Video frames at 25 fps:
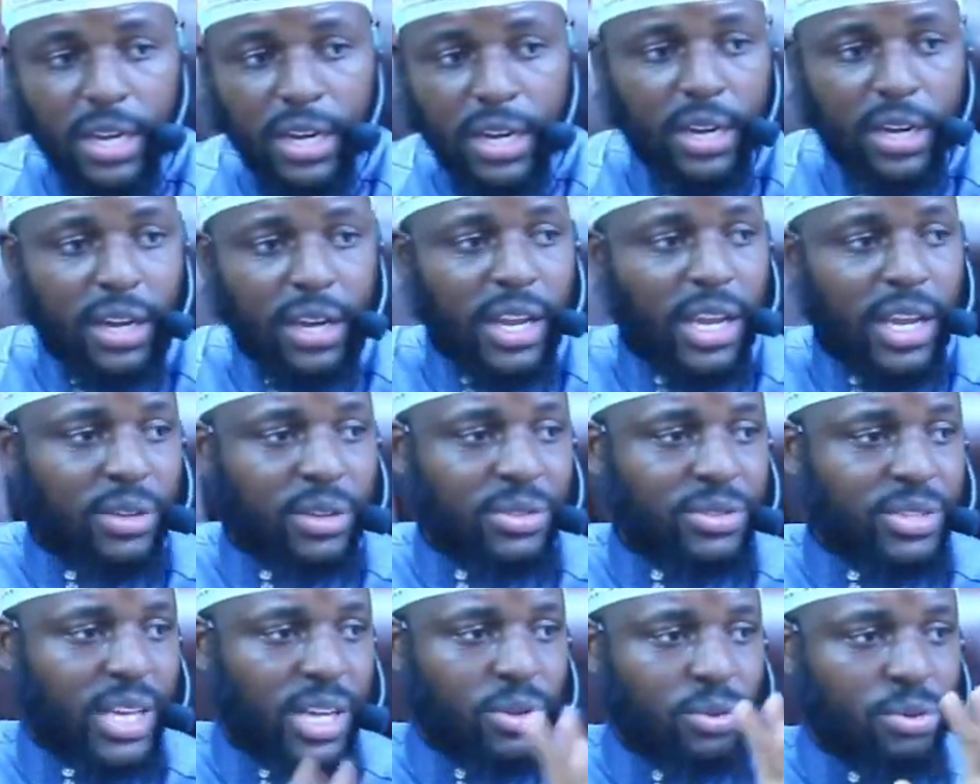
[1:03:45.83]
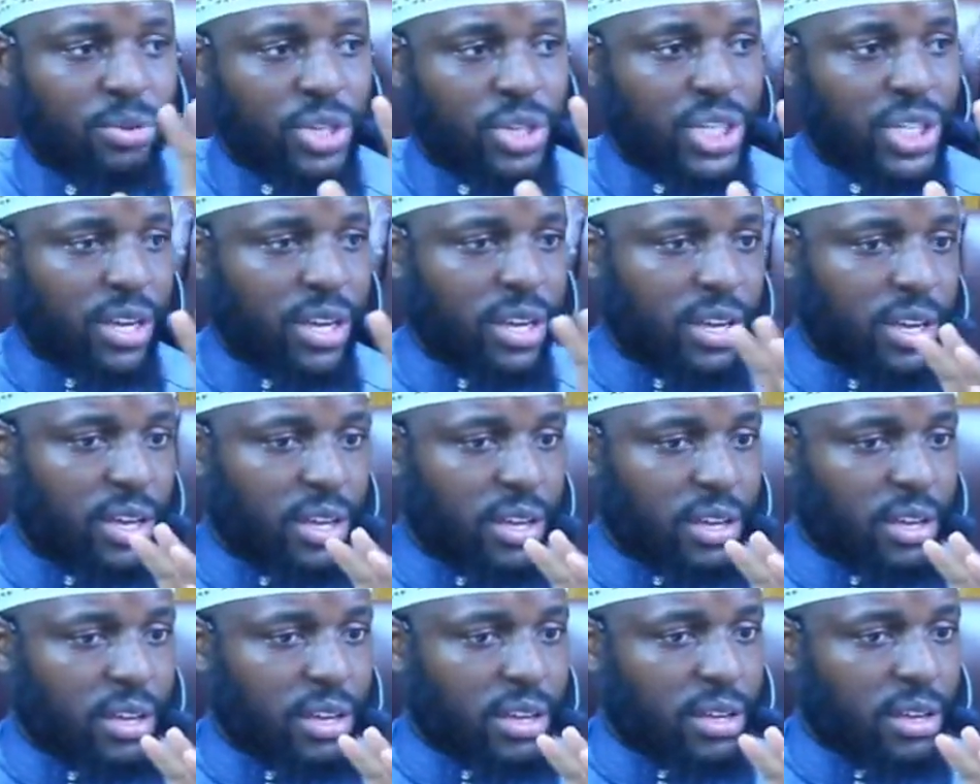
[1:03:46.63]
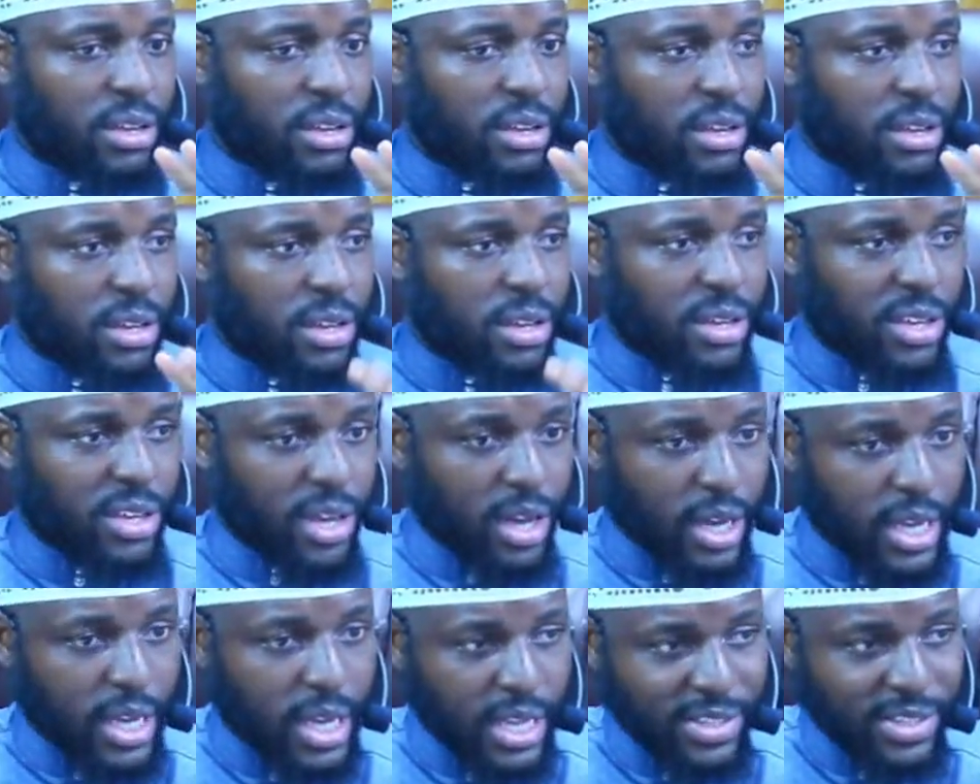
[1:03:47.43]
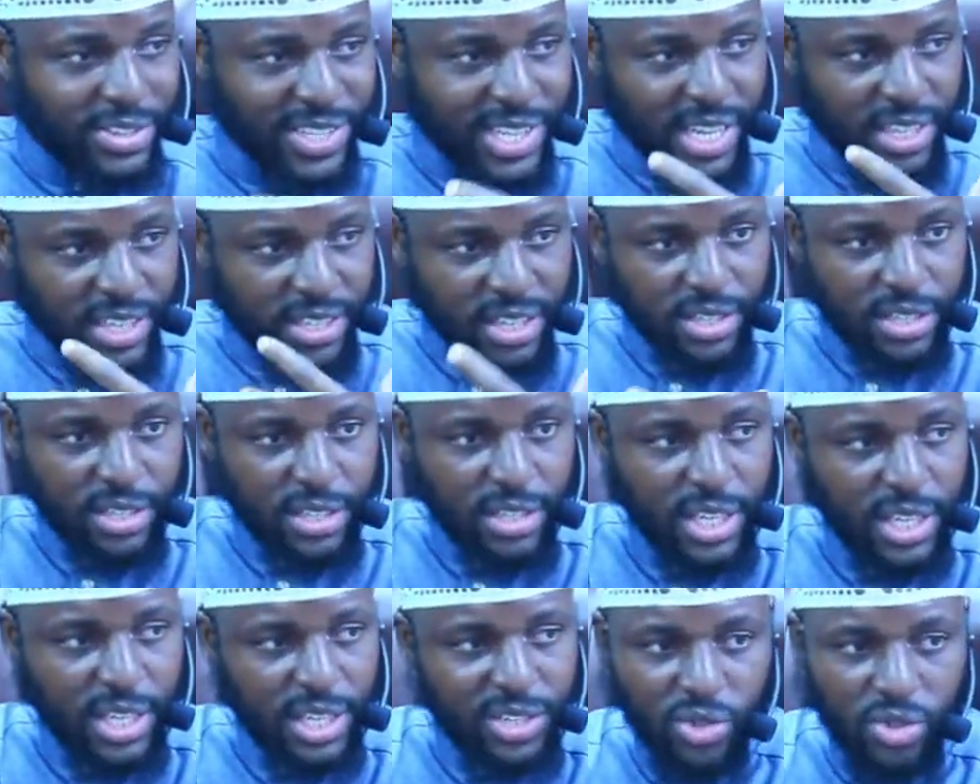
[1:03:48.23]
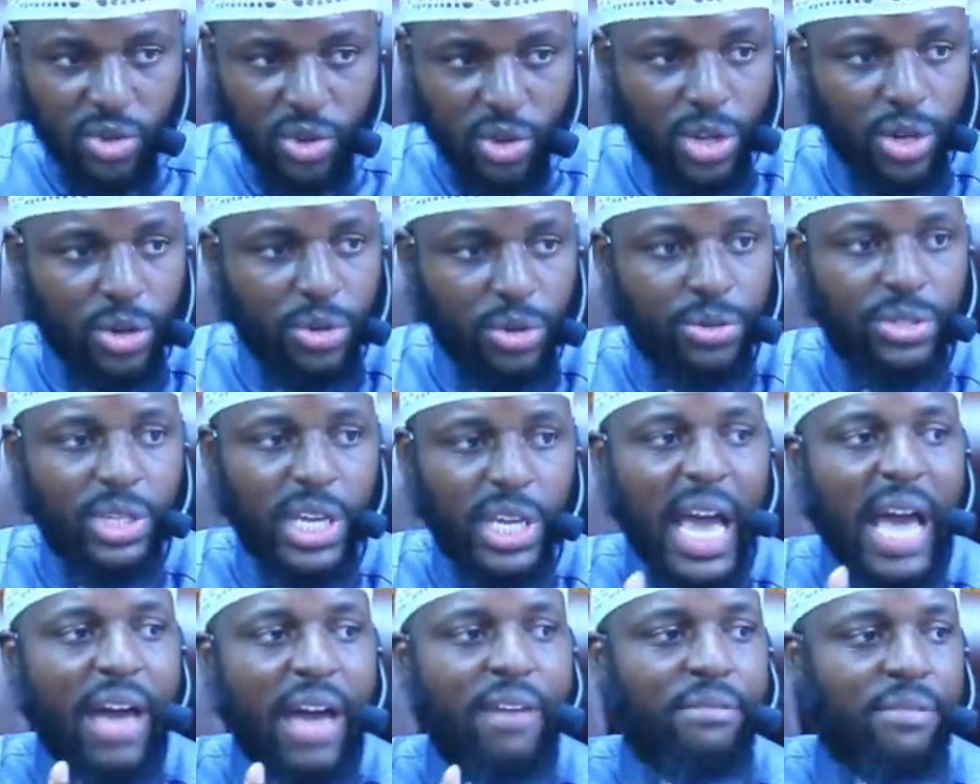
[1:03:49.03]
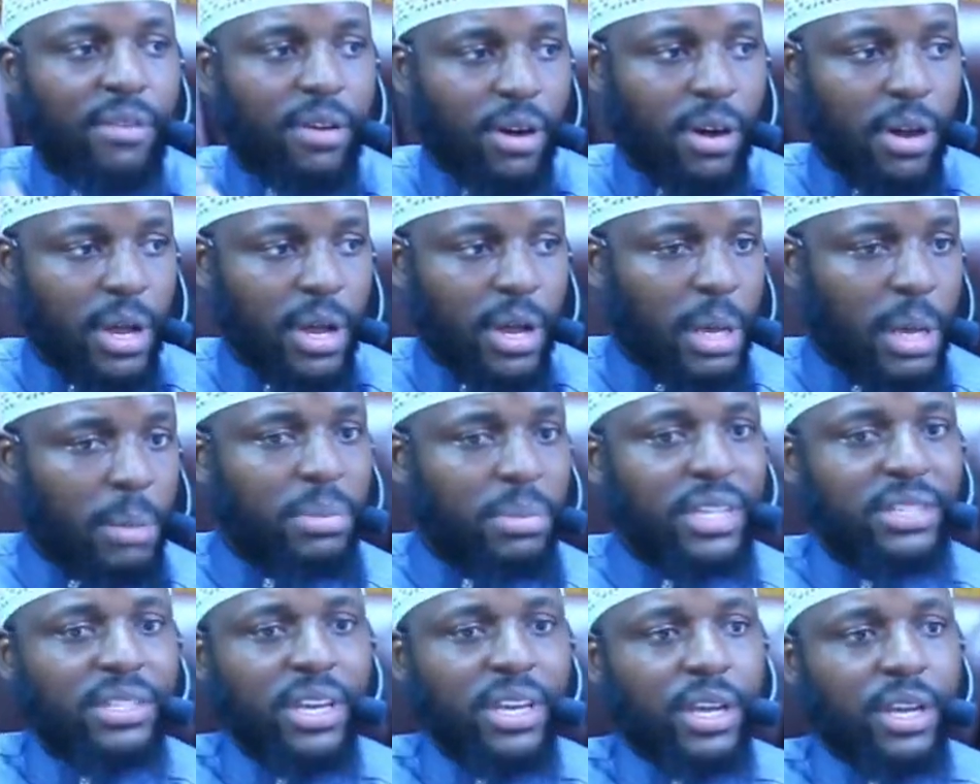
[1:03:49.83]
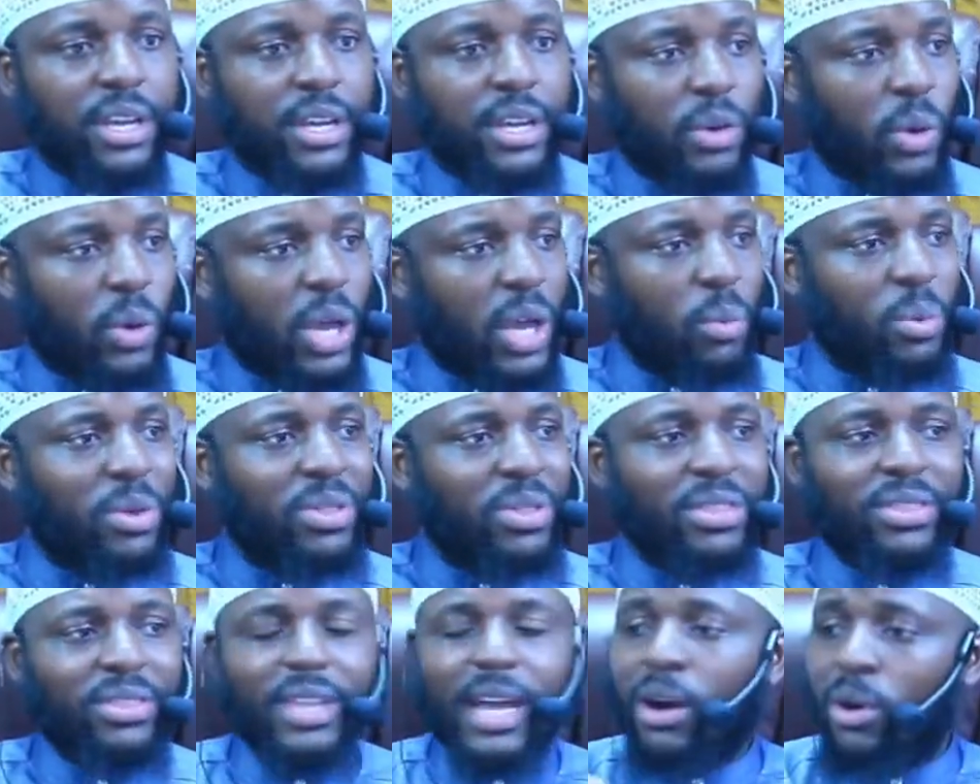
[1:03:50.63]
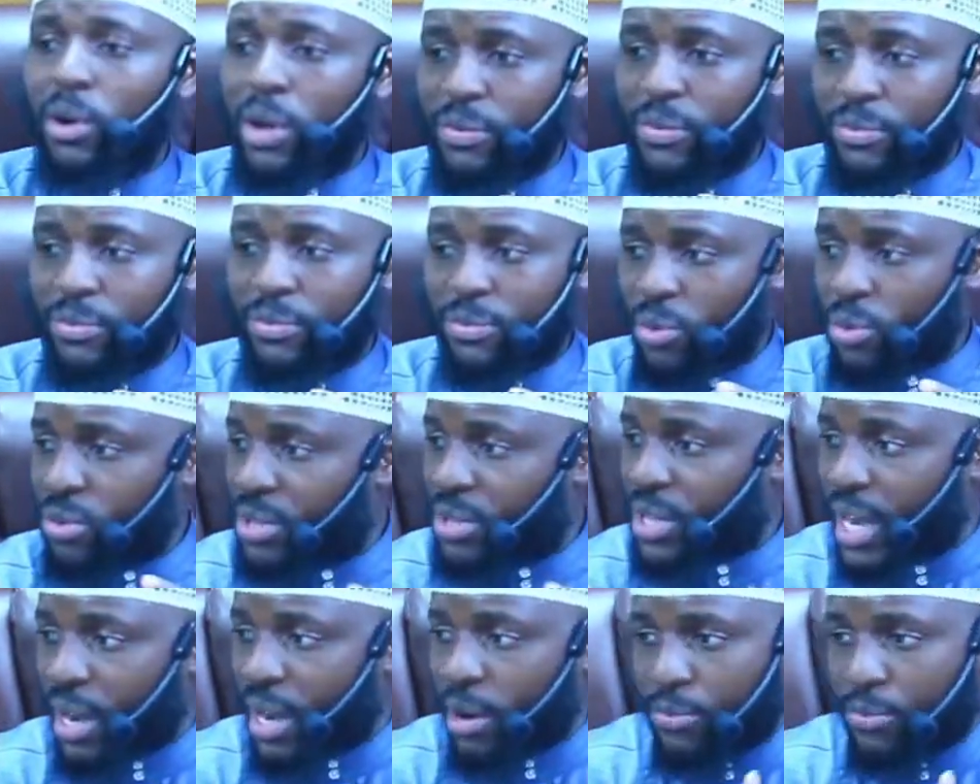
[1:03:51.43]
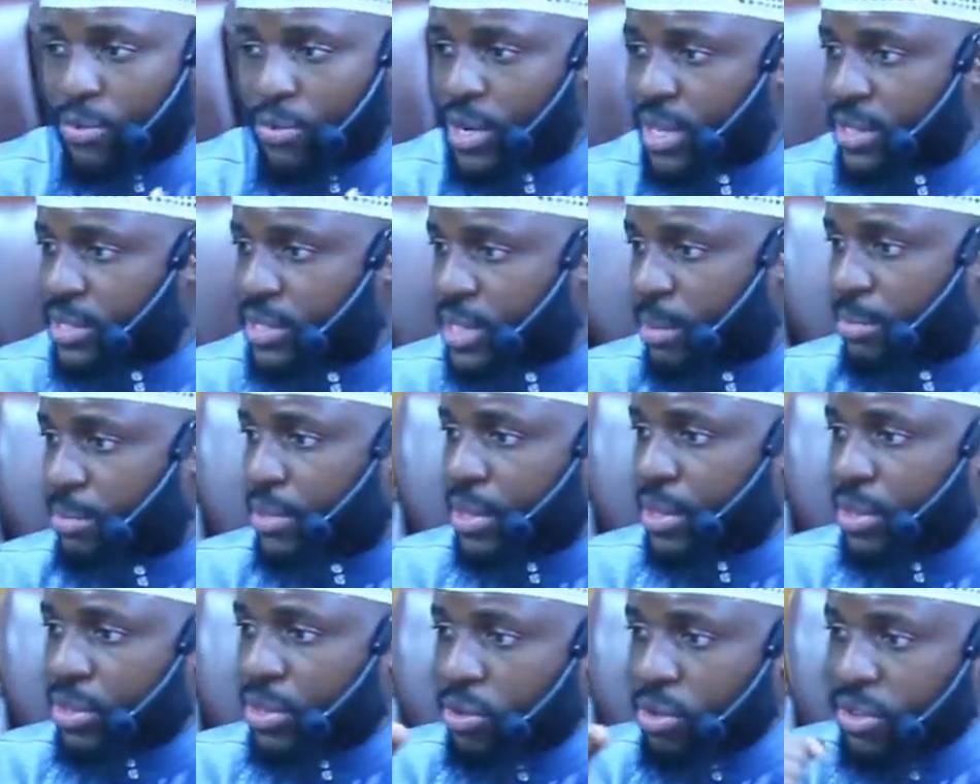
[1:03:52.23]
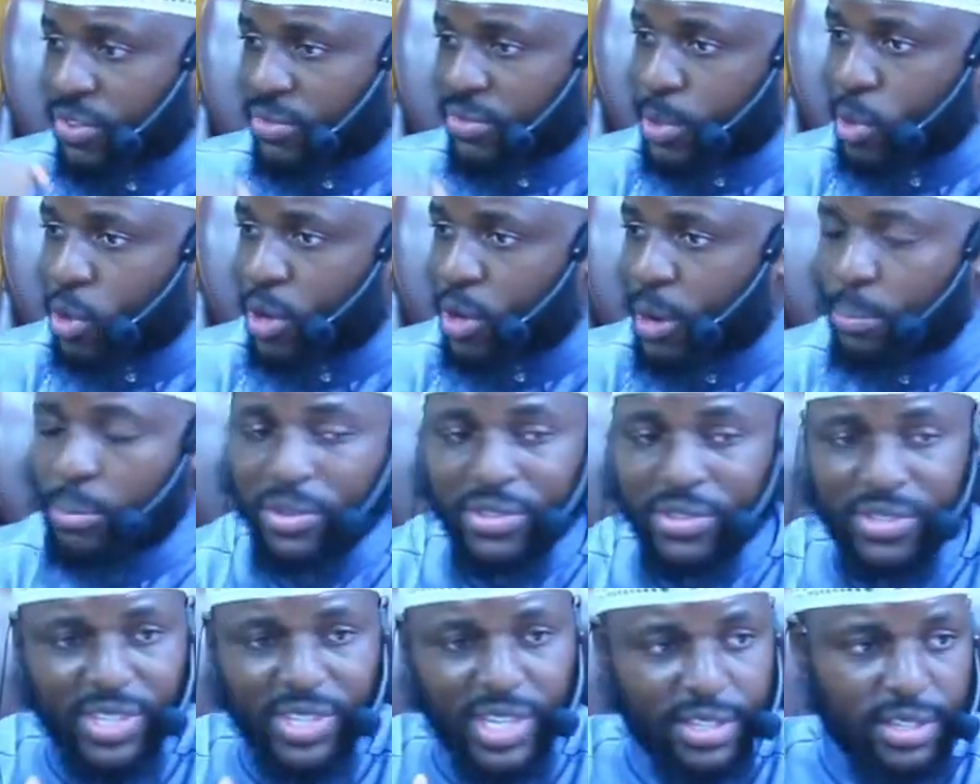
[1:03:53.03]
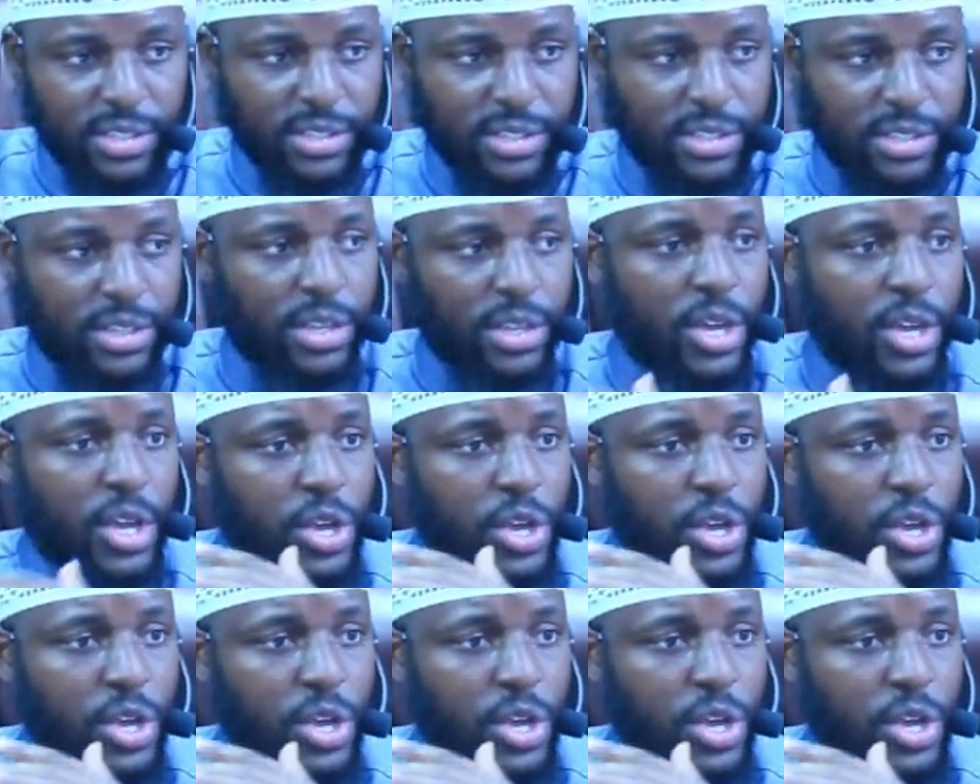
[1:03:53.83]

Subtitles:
la yuzaluhu al-shak. Yaqeen, certainty, is not going to ever be taken away with doubt. If you're doubtful in something, it's built upon certainty.